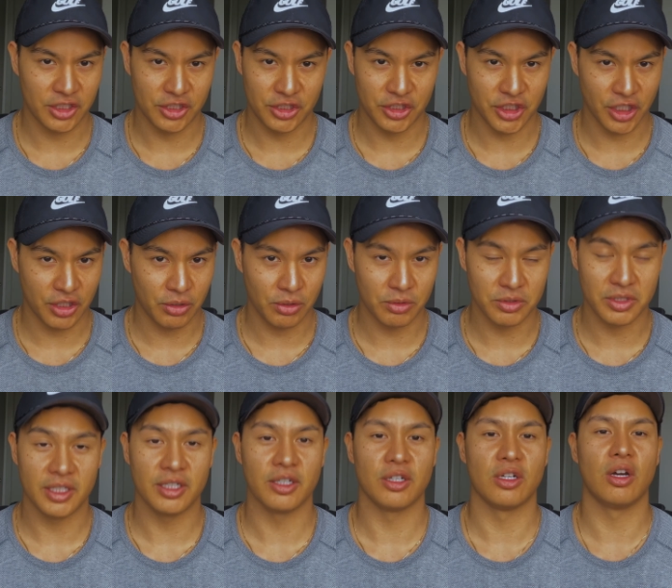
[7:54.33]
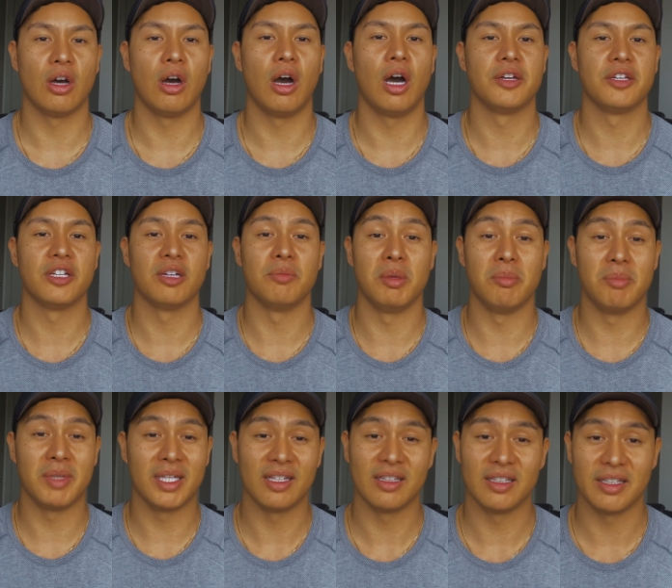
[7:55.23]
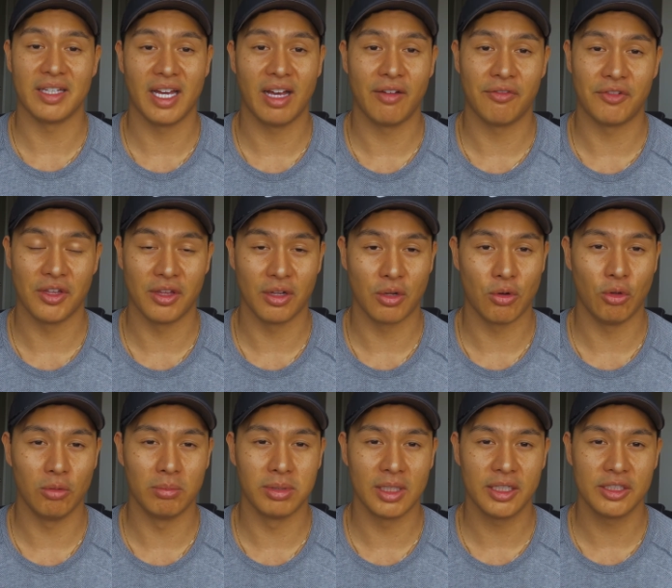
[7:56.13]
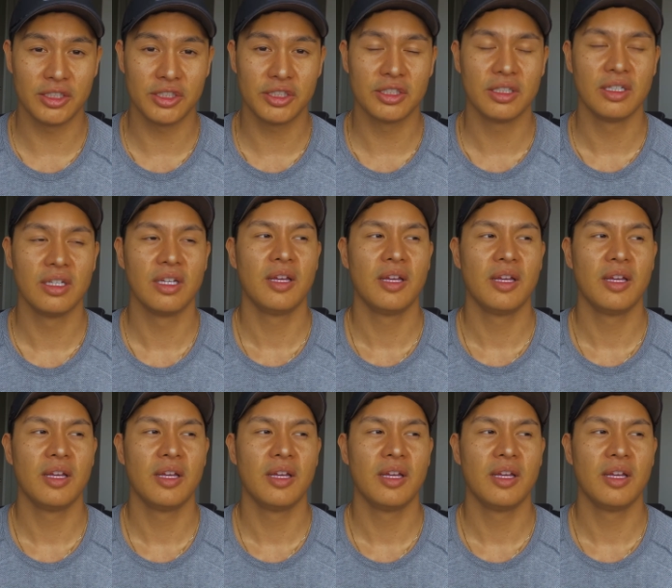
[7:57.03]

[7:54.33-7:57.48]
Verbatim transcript: jacuzzi or a hot tub immediately after the cold plunge,